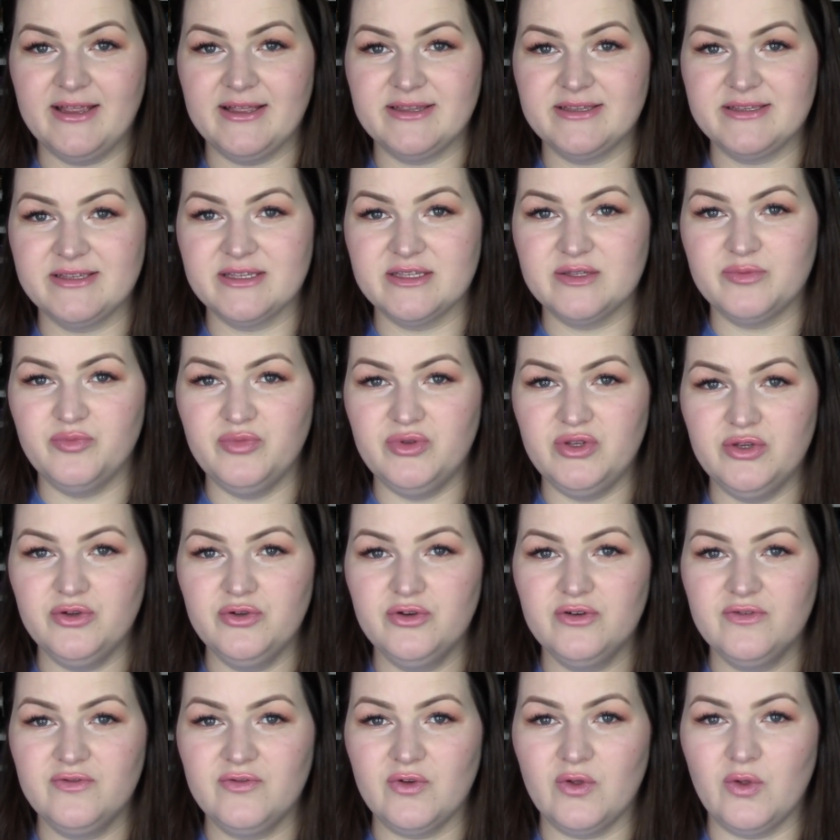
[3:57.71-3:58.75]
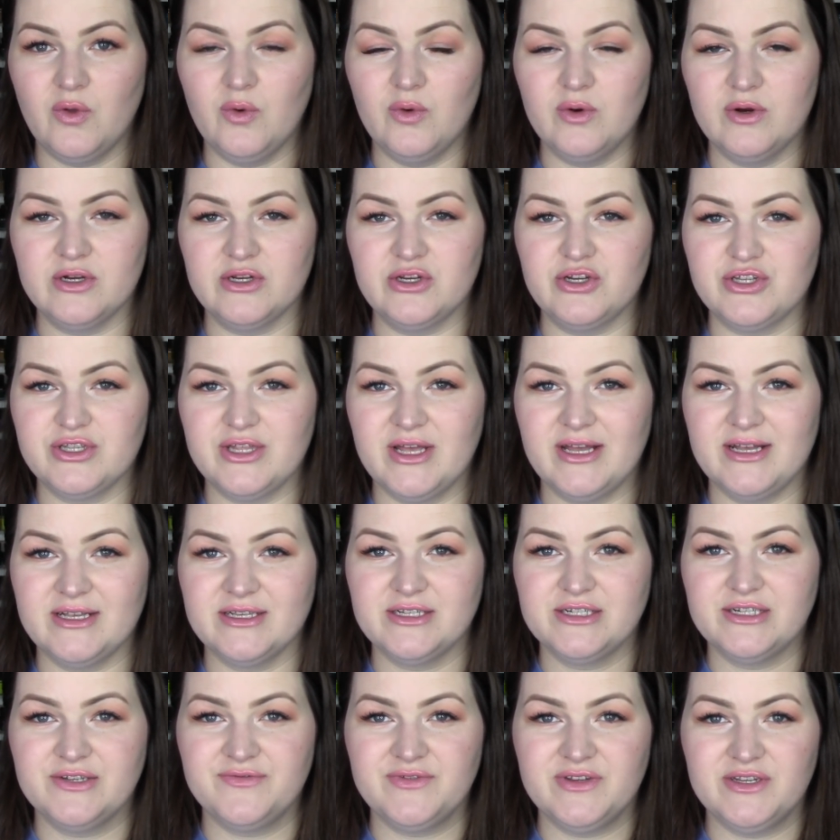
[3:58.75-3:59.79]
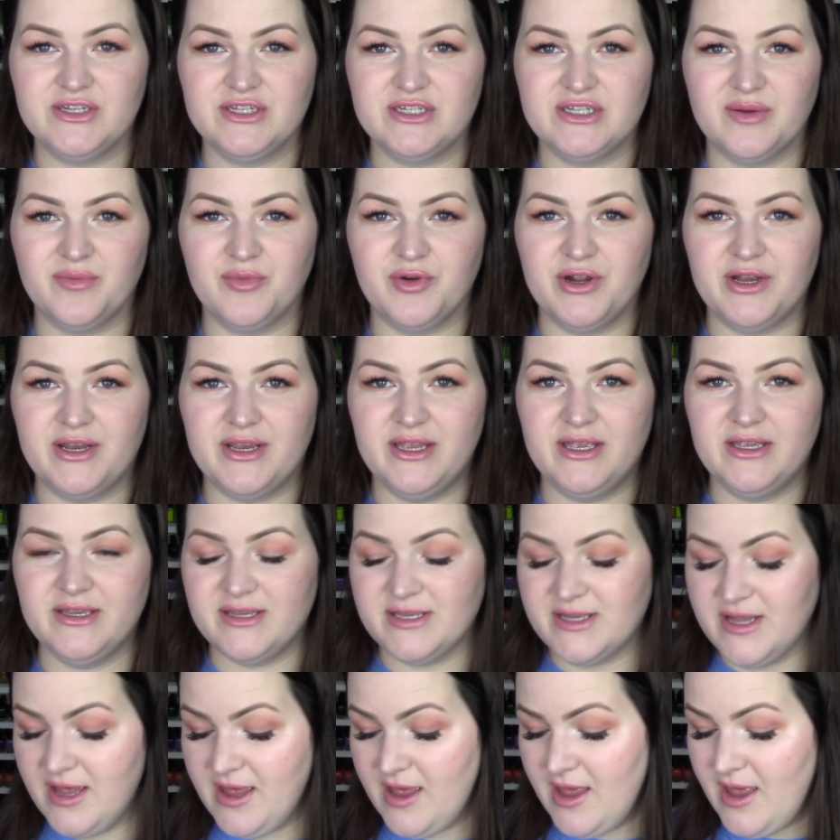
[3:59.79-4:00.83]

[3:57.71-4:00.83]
It's this beautiful orange that has shifting shimmer in it.